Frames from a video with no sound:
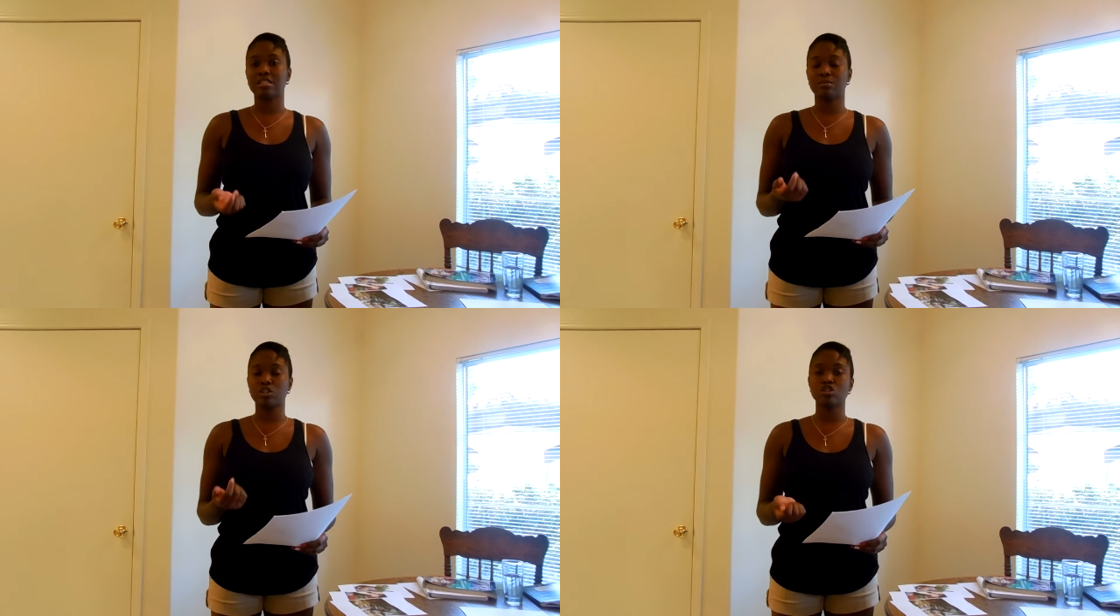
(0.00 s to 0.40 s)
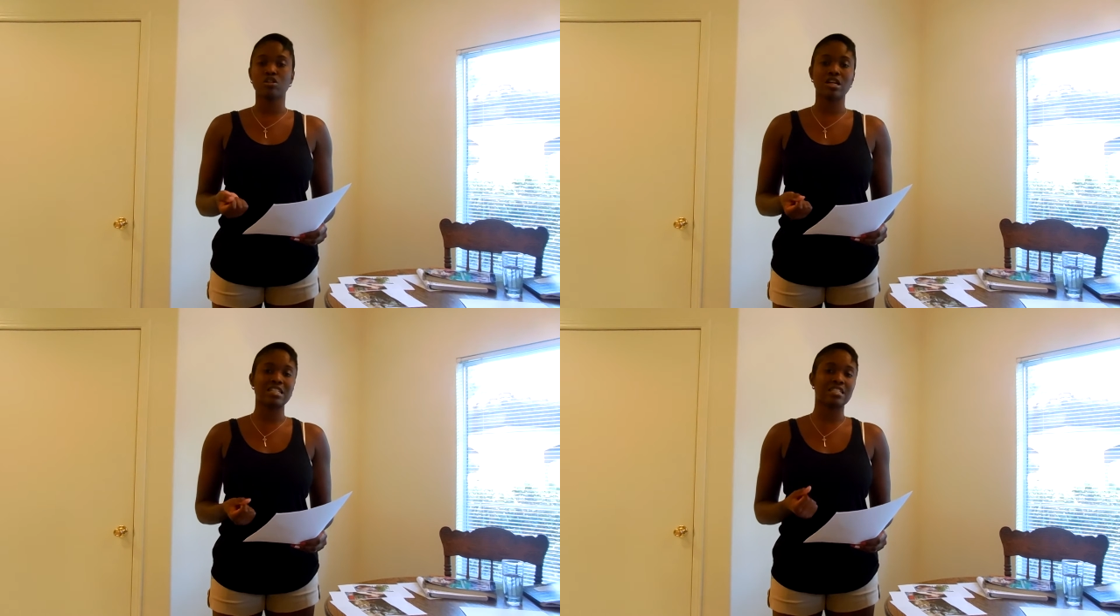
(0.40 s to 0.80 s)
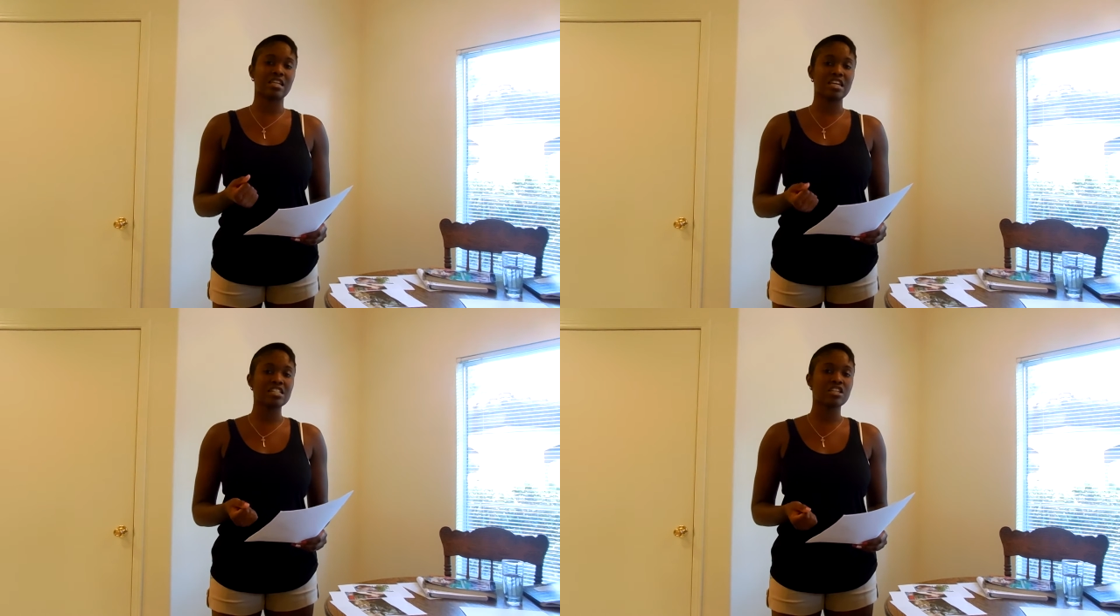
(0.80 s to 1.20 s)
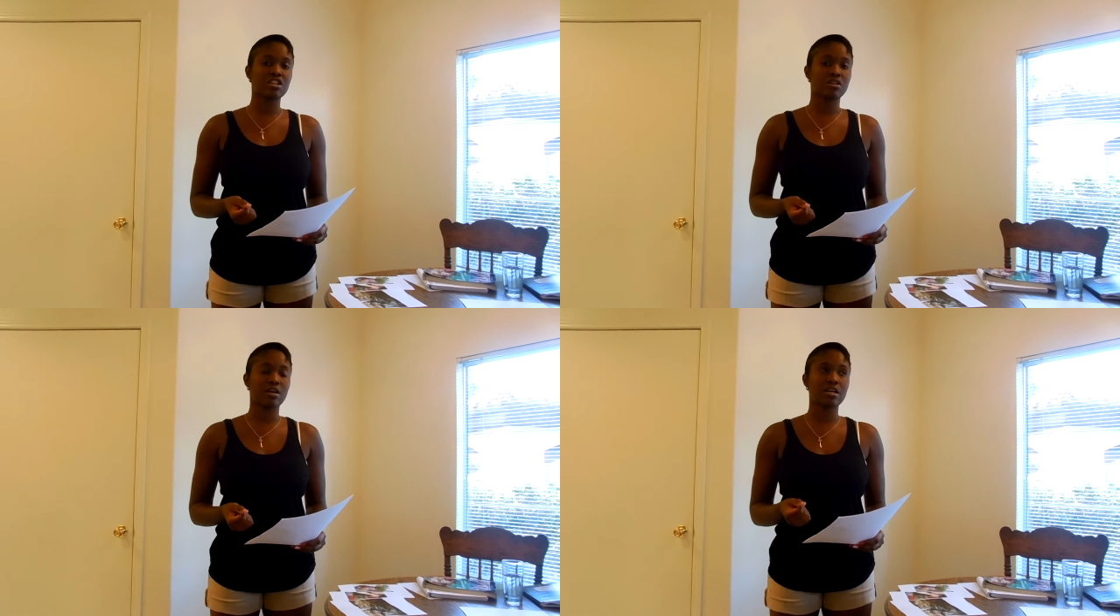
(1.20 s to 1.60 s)
as mature as an
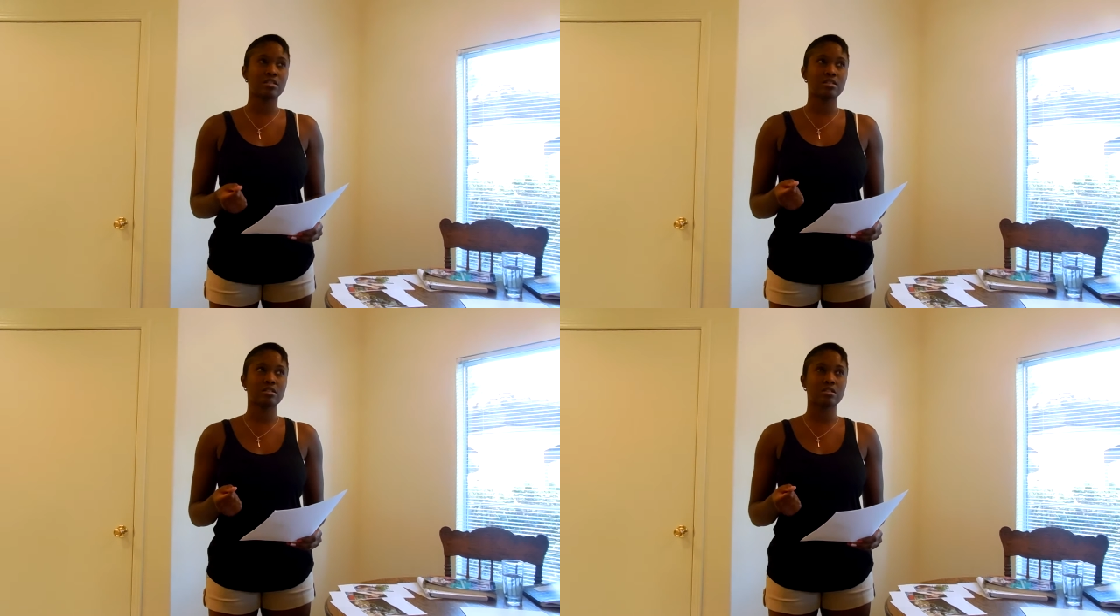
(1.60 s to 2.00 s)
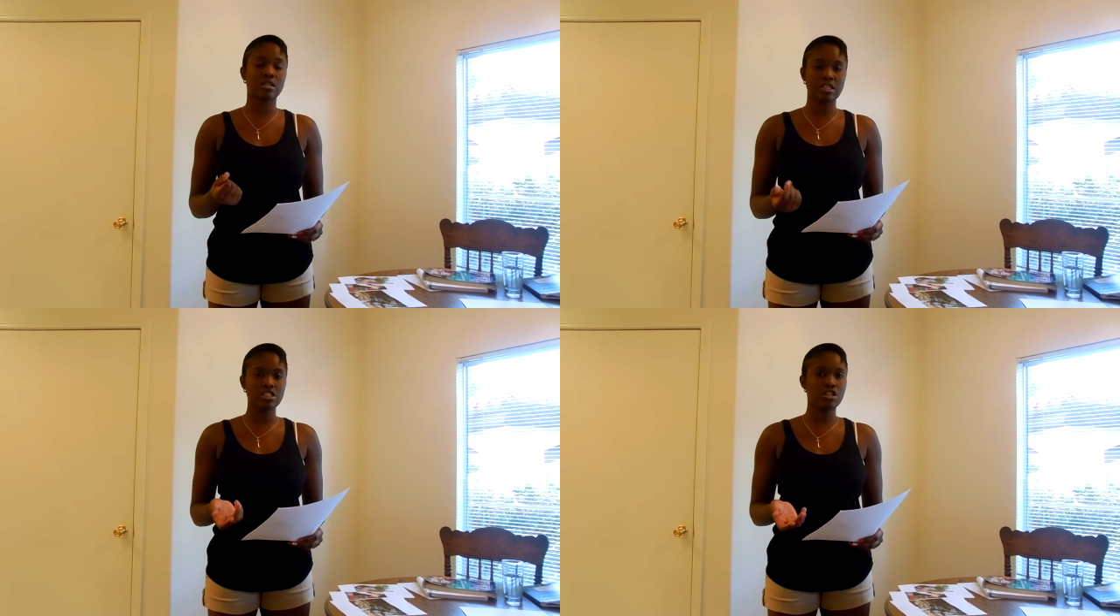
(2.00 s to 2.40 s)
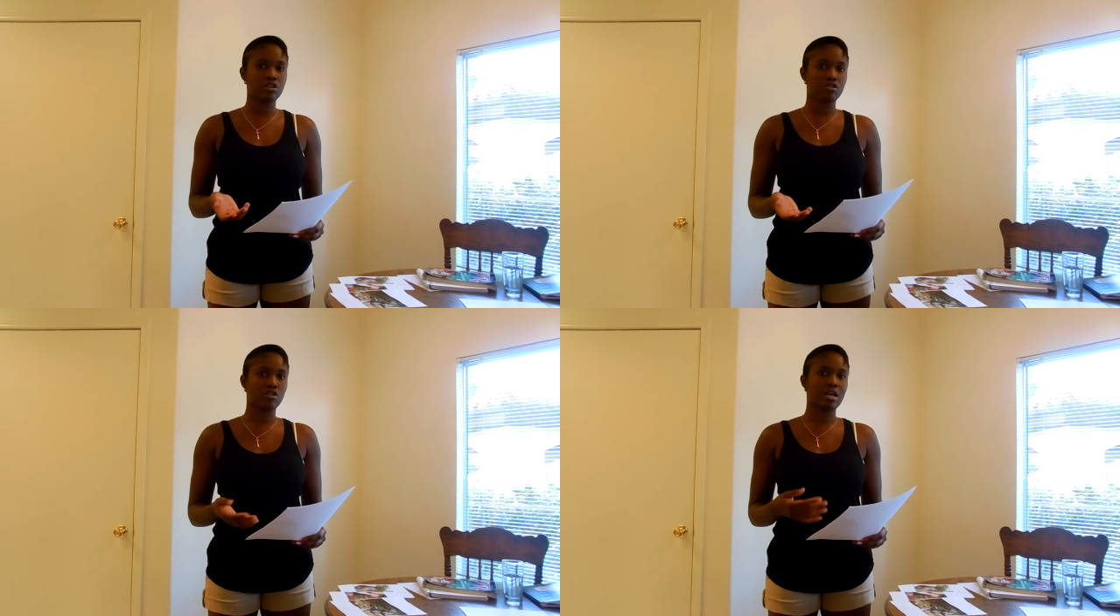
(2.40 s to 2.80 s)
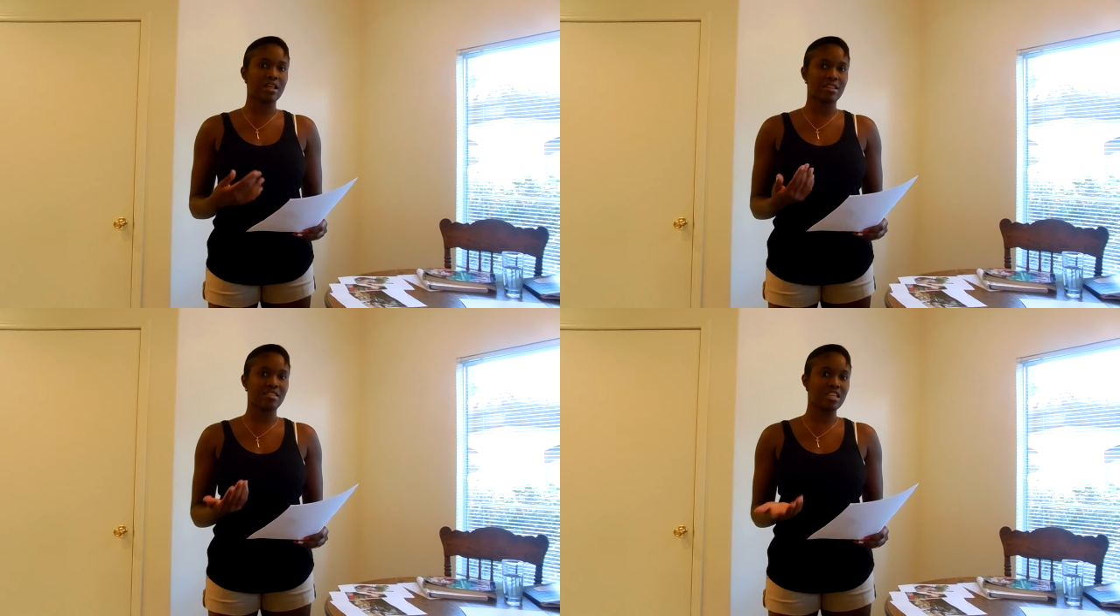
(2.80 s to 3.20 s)
18-year-old
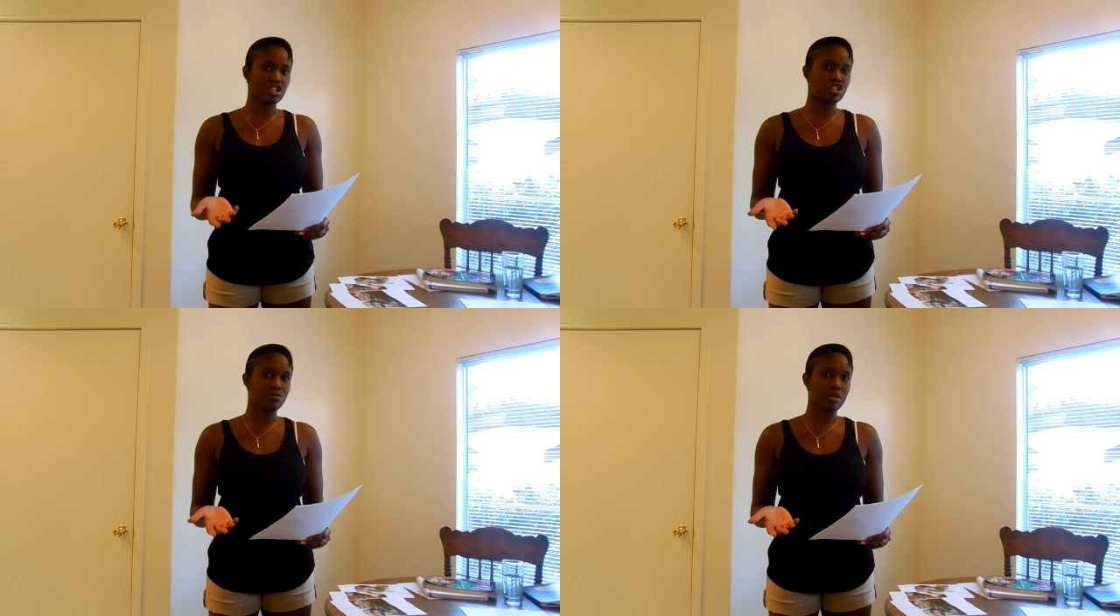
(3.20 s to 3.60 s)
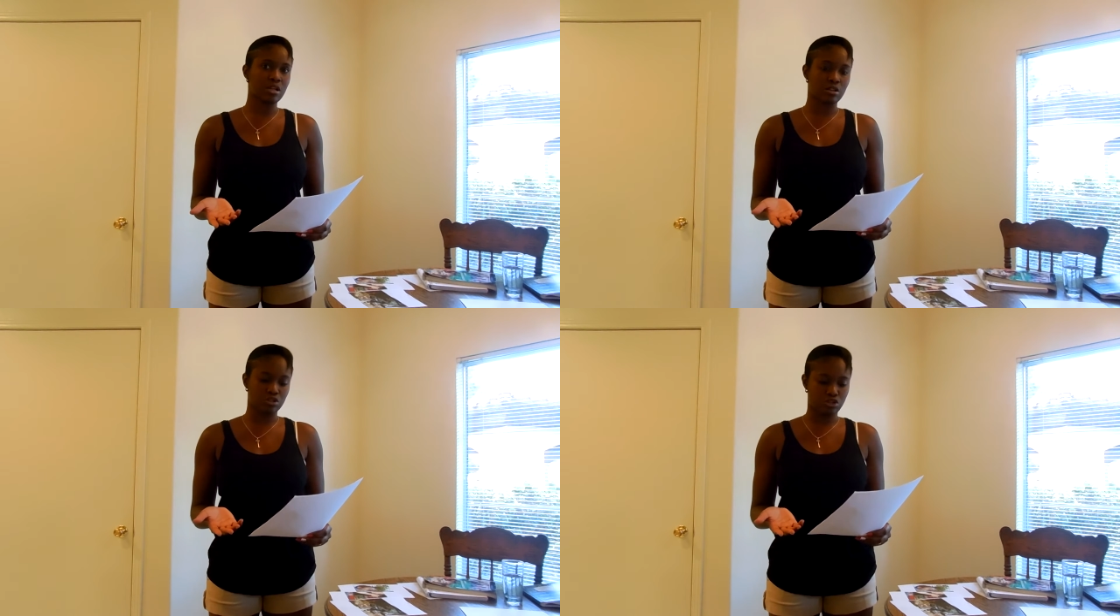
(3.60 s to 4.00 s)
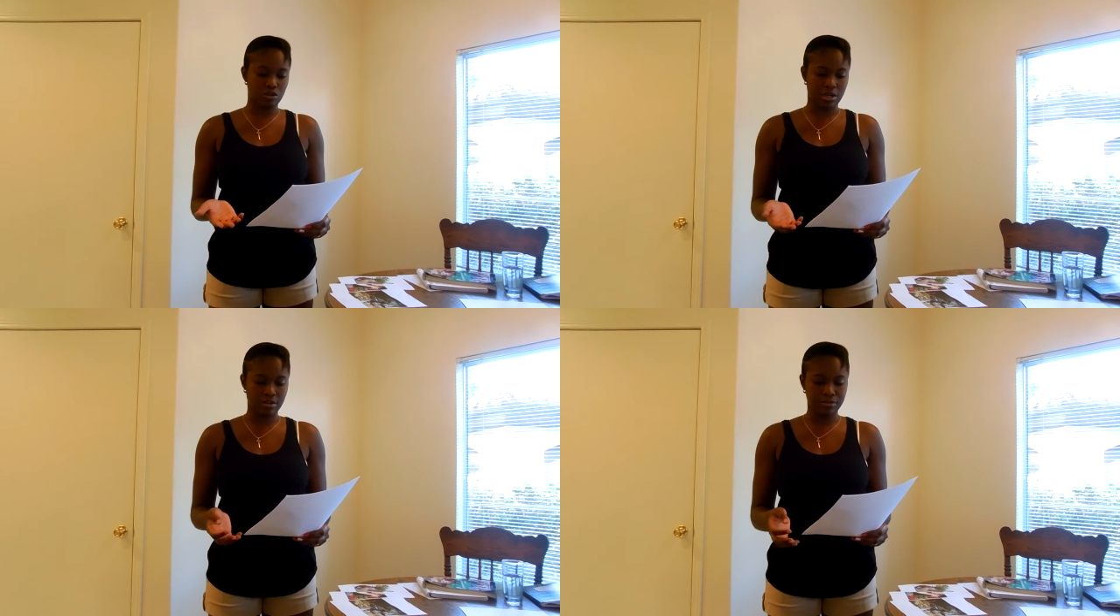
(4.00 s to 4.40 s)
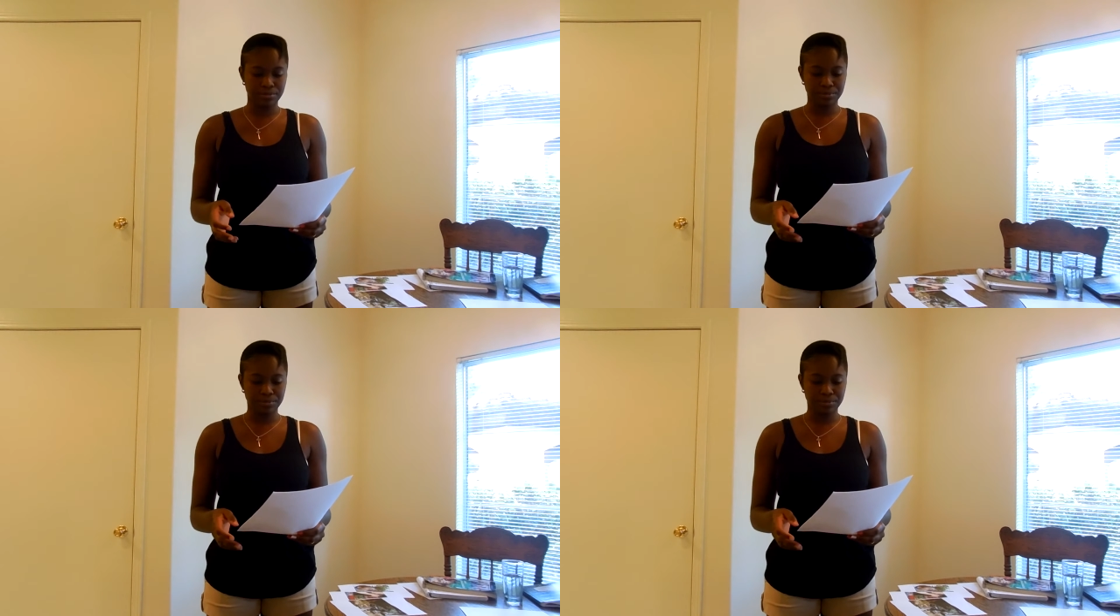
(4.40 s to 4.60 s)
and that they should be allowed to drink.